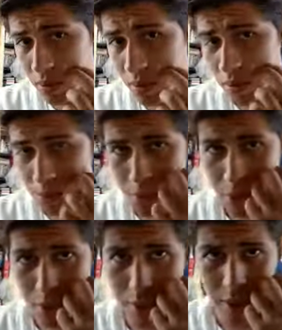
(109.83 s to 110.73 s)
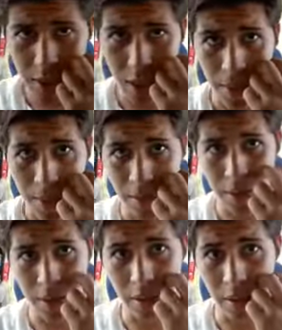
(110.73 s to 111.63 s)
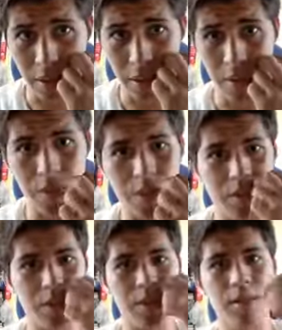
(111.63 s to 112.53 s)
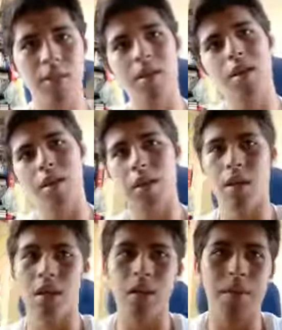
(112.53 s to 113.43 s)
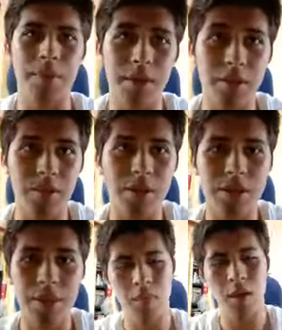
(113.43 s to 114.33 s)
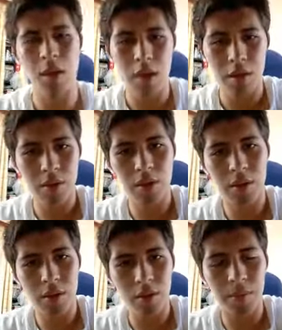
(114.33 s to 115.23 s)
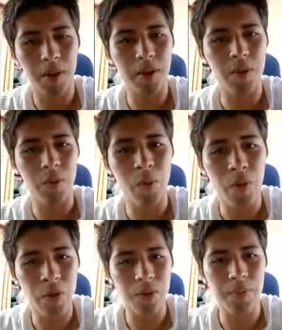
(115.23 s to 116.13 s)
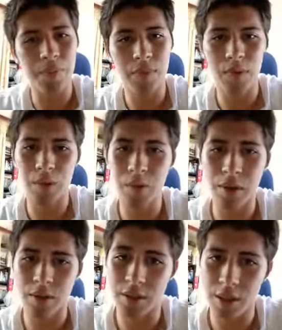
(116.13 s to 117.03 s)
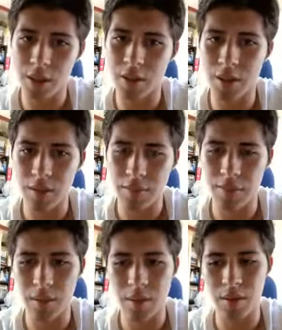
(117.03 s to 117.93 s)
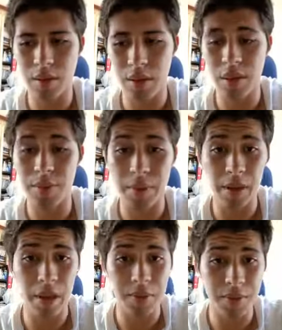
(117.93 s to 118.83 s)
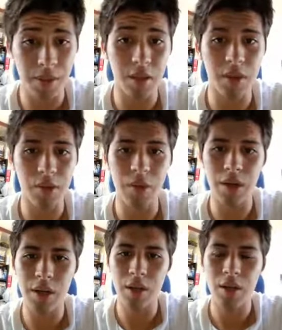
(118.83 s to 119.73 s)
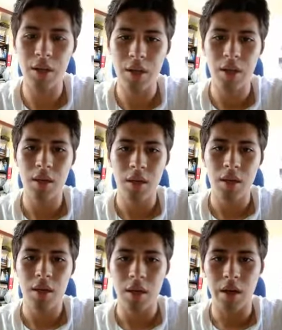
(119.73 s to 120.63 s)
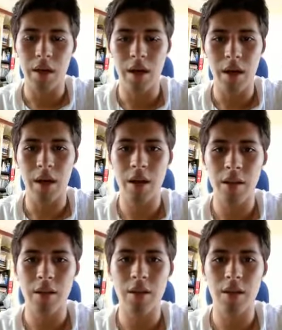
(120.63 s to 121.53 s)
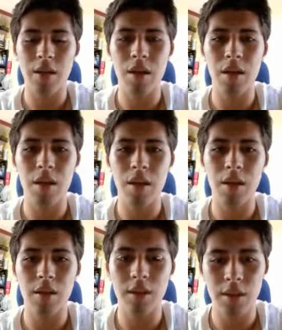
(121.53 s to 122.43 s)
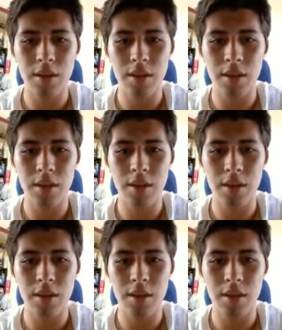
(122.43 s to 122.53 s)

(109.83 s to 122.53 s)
some secrets about the Russians and vice versa. Talking about the war second, then it became the Cold War. And in